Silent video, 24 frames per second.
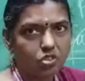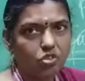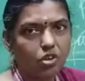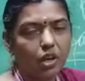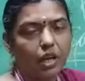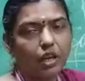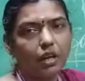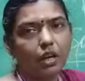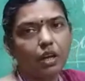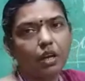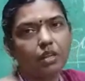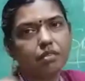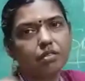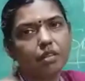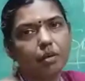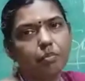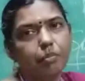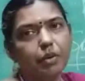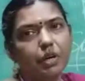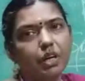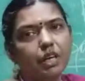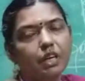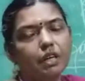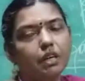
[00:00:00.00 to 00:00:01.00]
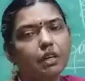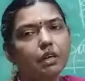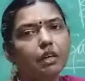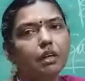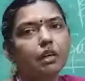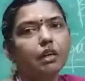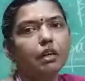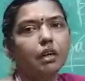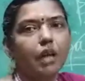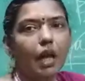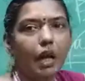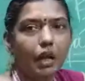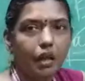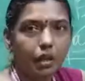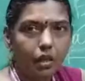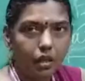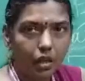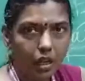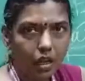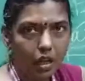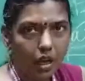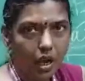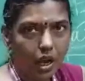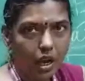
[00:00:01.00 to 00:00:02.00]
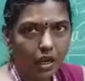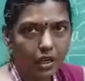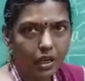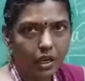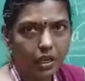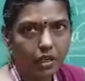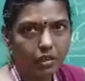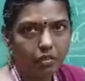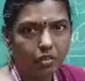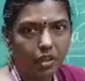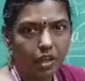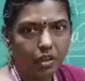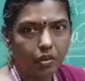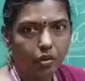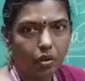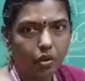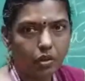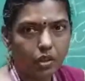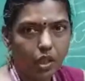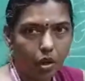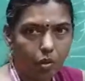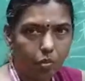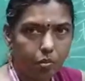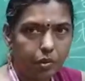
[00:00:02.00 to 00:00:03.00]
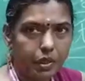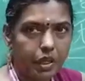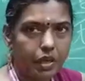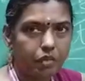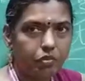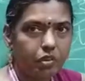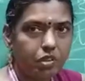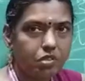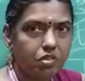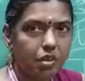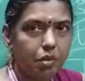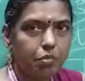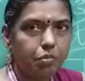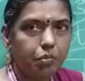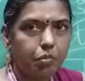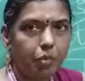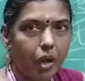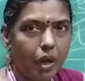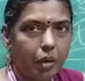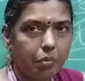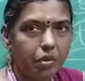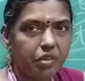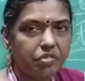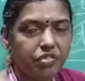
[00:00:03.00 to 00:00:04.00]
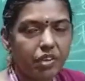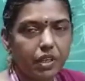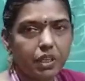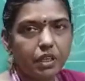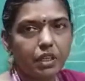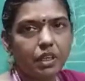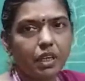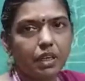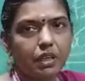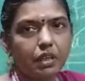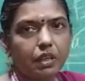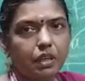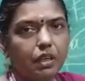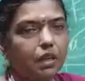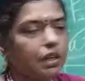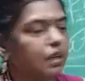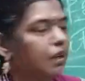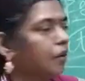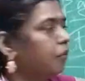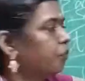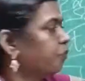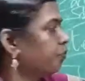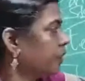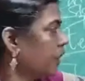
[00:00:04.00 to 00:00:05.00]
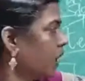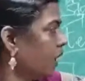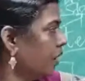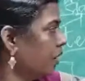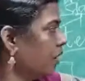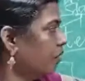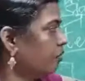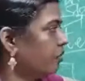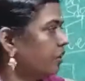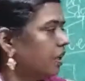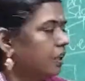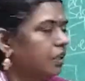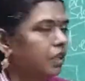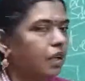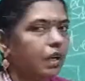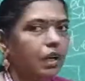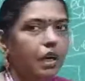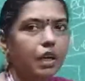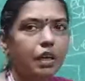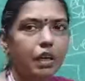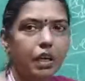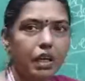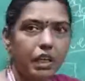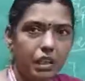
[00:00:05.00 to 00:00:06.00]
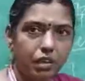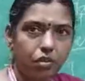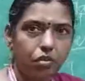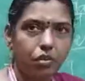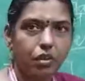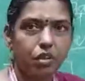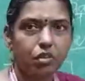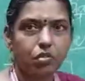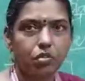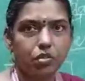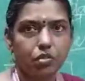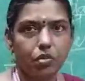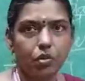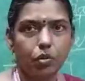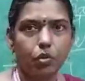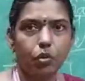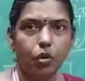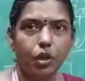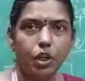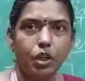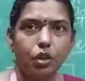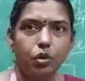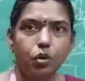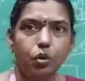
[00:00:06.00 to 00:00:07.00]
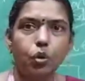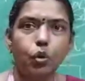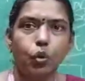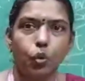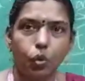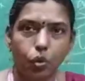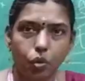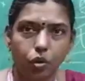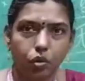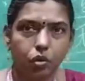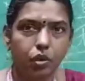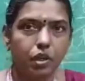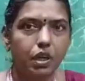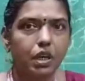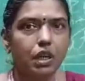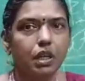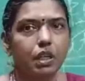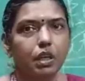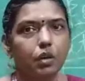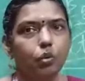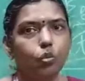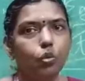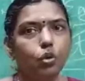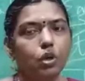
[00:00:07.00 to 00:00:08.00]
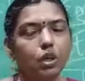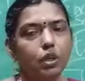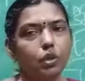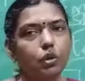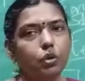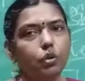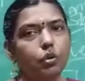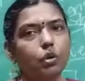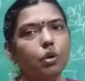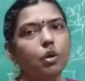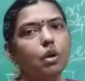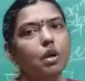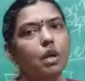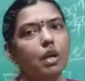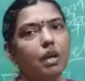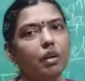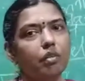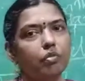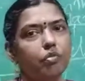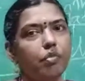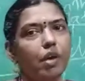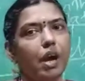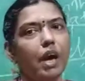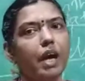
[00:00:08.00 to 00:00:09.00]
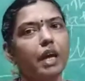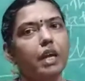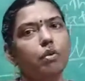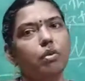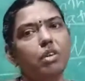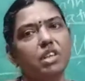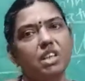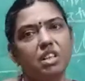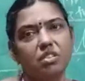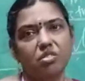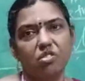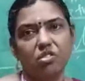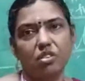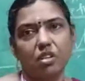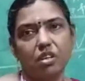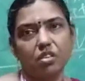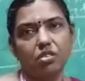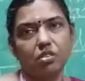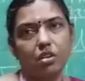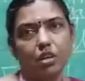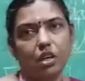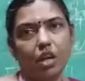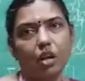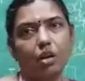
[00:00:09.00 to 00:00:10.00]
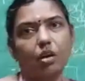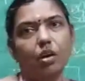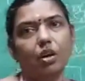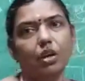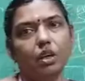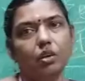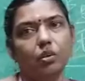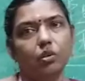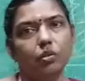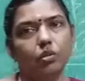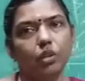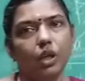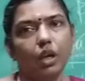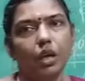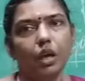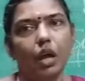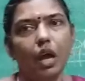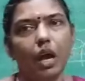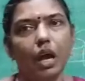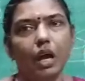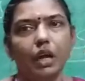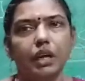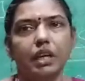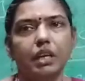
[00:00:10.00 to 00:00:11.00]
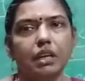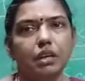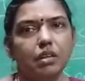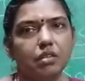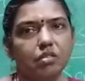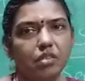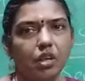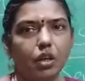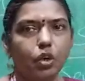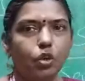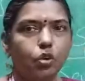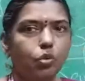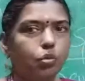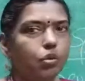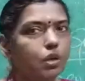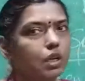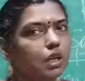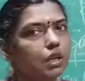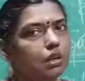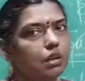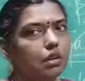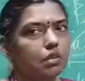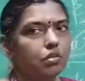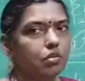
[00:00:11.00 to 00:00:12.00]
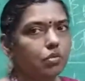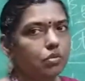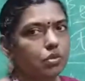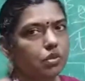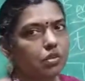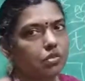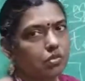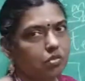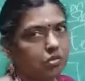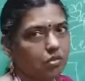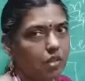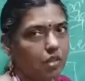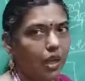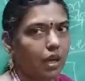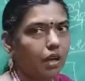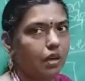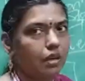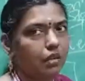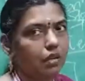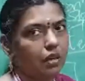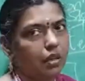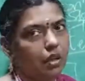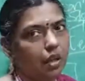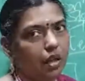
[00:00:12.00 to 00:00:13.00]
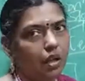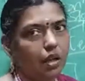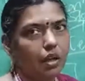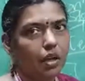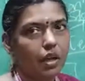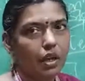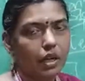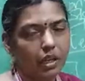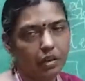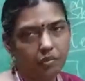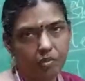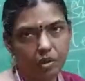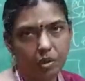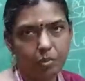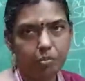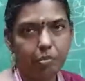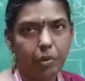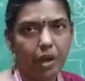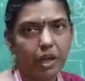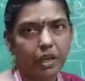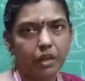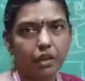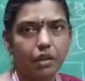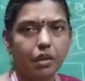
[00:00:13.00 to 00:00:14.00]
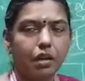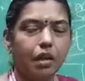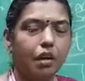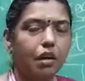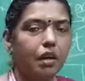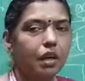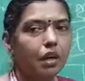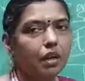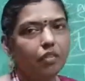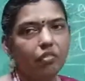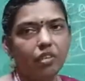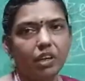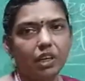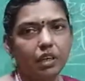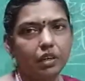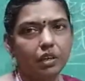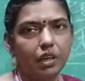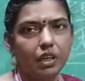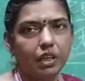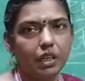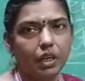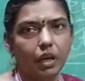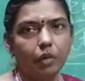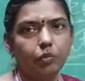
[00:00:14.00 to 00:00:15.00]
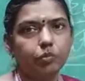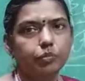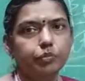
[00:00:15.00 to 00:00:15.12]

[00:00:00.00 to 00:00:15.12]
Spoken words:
channel is separated and again there will be given some amplifying technique. After that, it is going to rerouted to where your destination according to the address or unique address it is there in the every packet or every data.